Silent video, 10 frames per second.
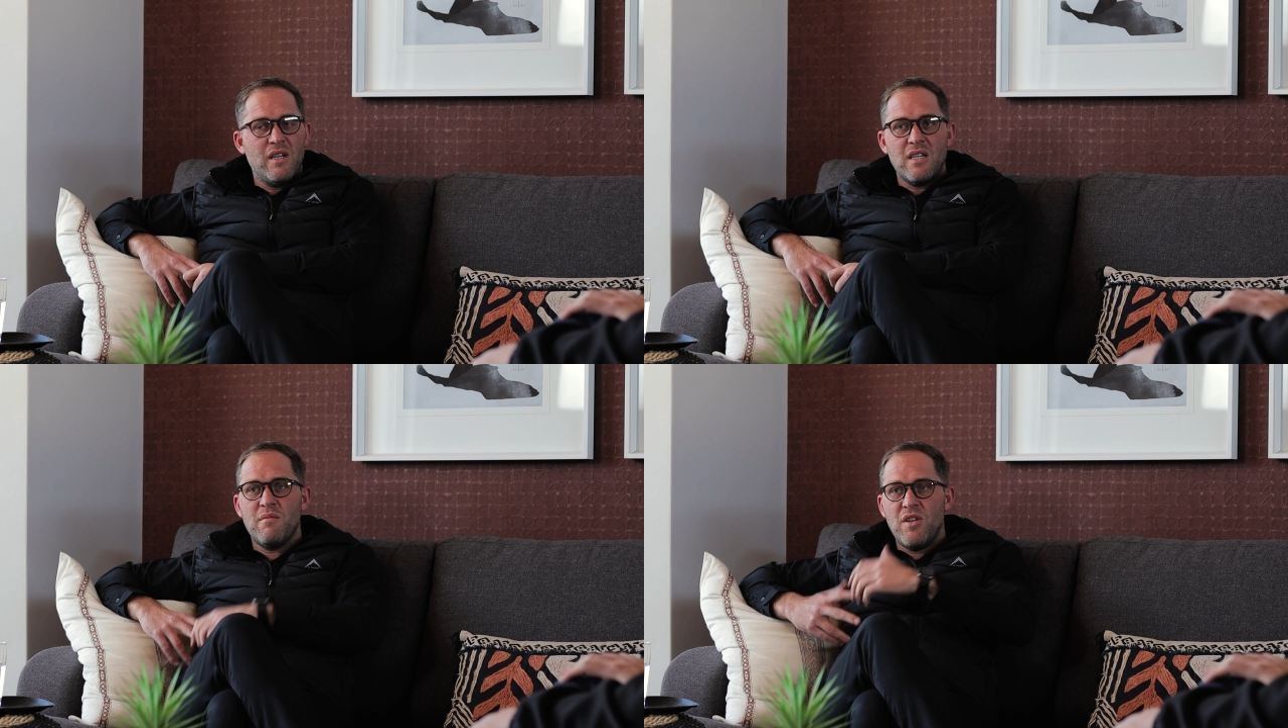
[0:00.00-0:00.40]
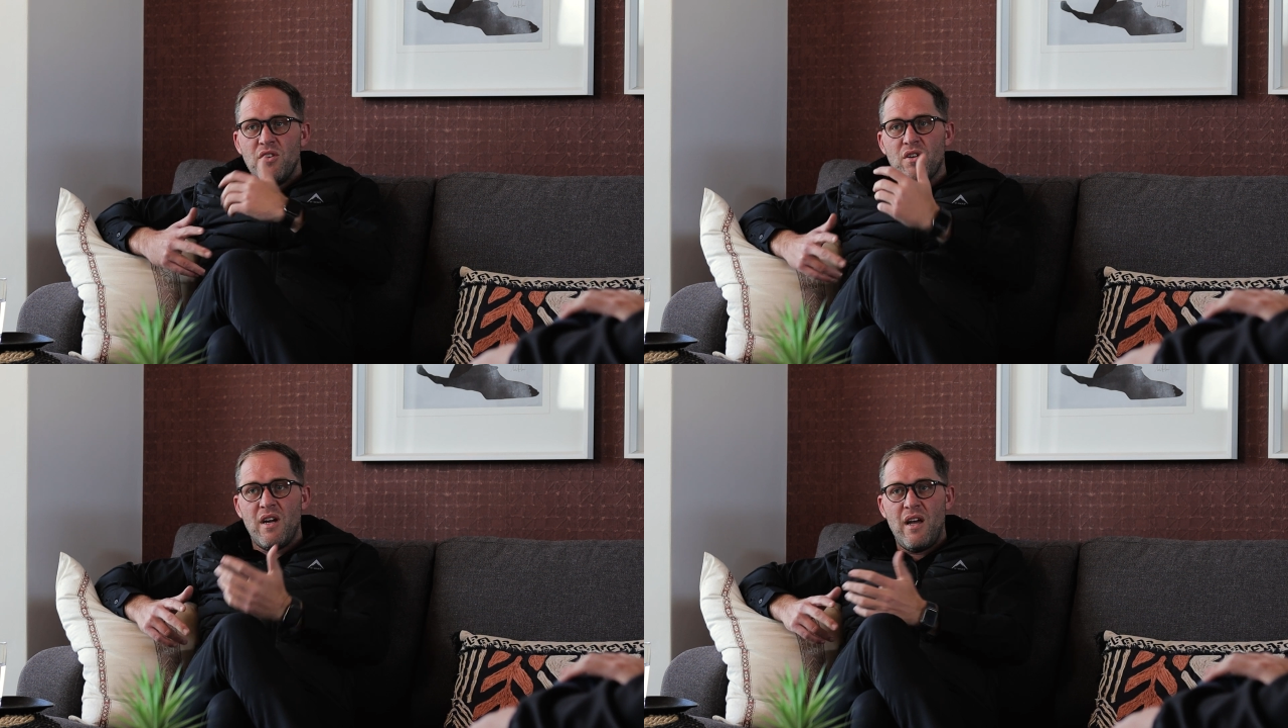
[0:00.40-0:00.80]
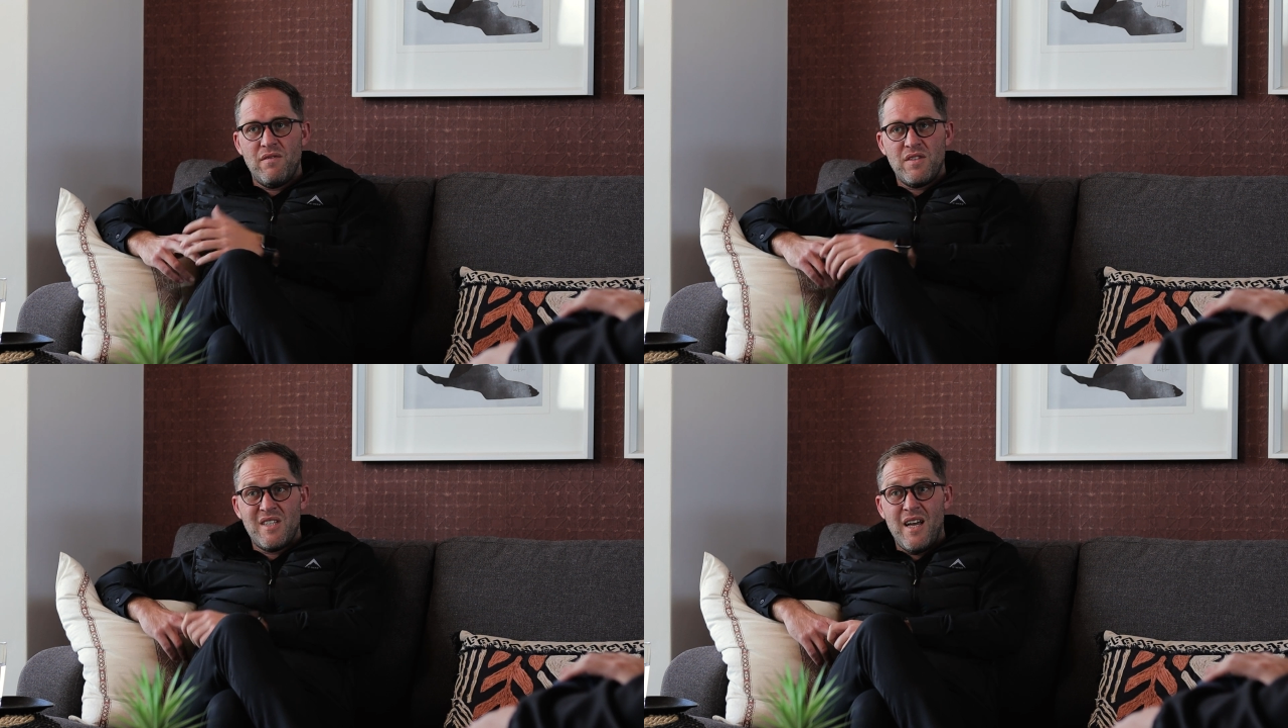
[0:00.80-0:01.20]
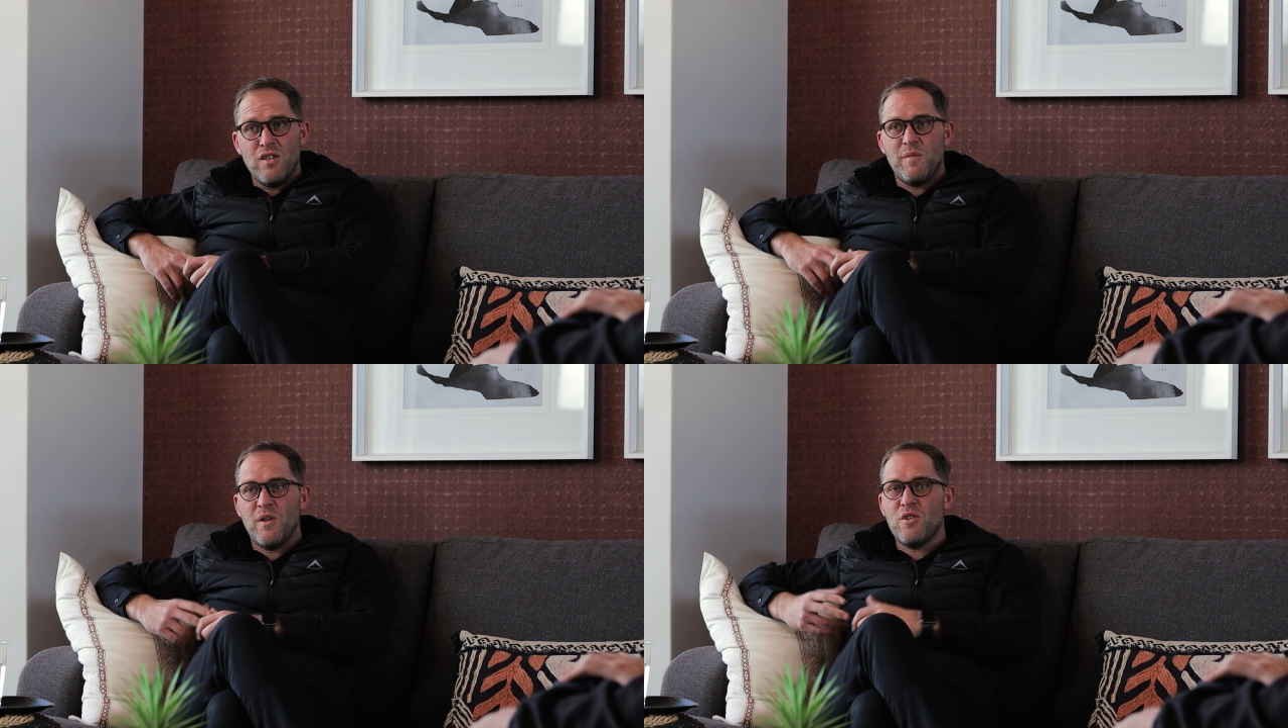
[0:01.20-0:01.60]
It doesn't mean you're going to have
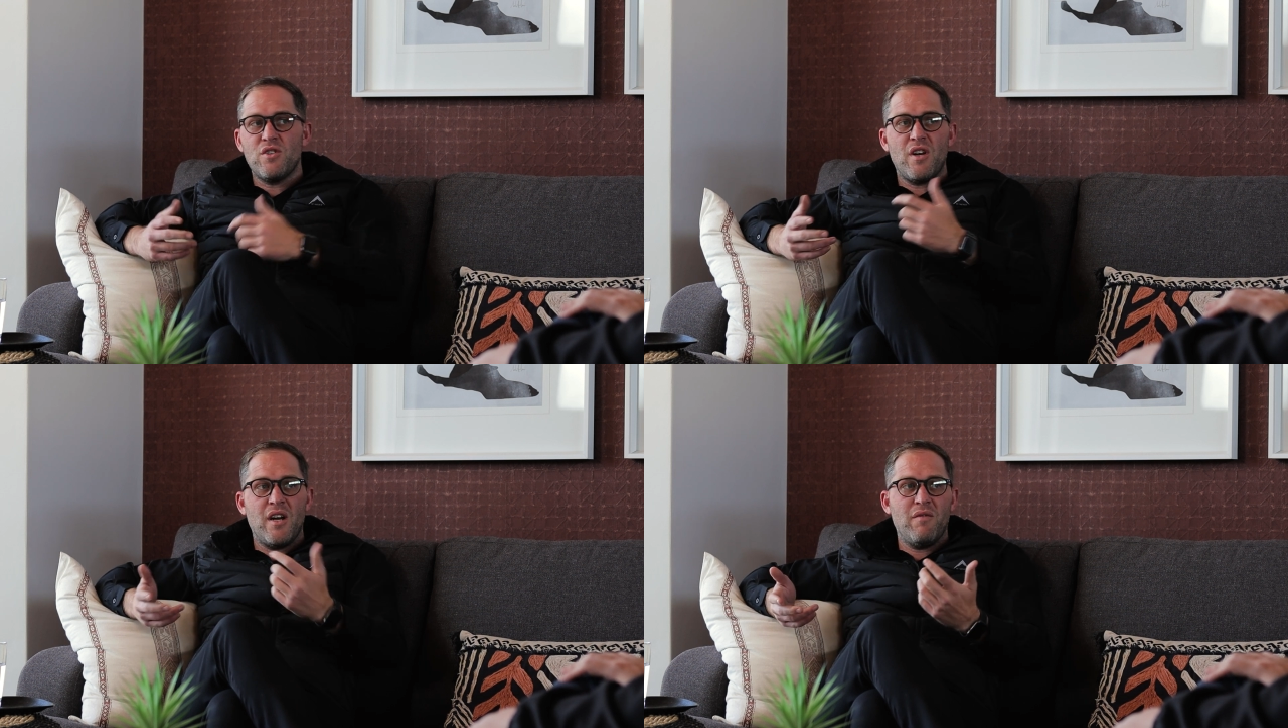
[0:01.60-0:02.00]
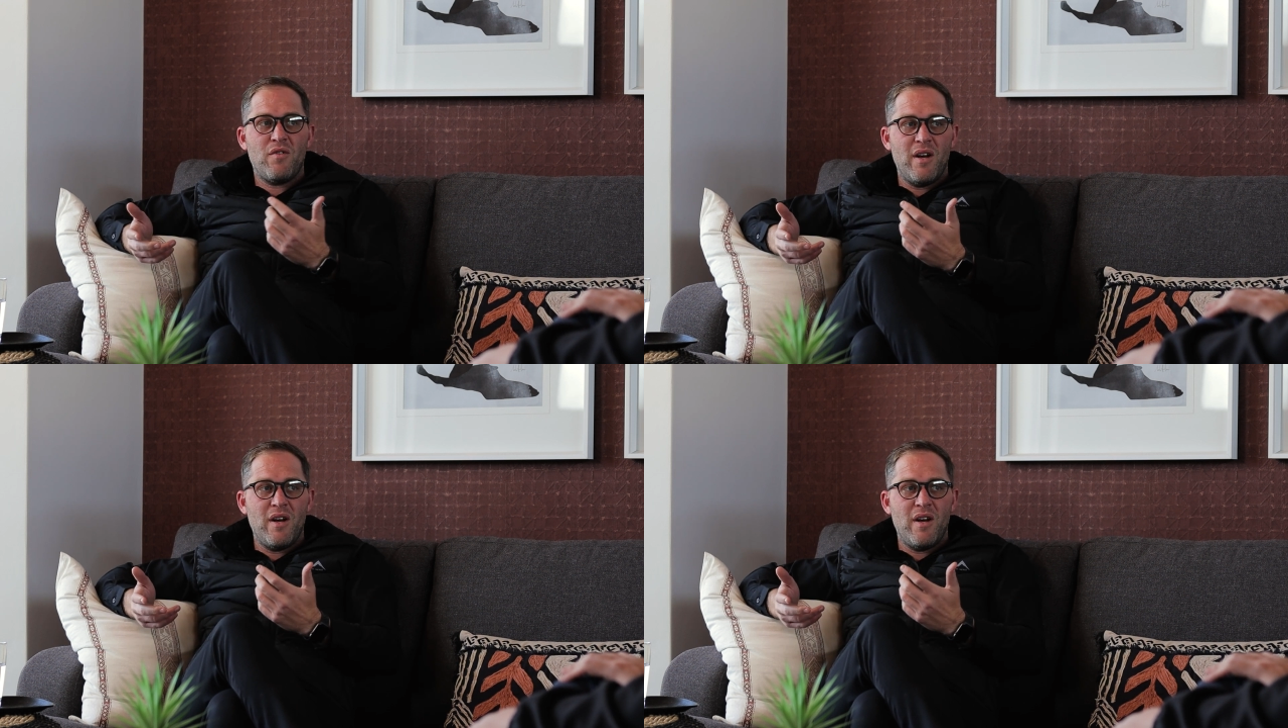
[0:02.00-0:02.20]
sales, because you don't have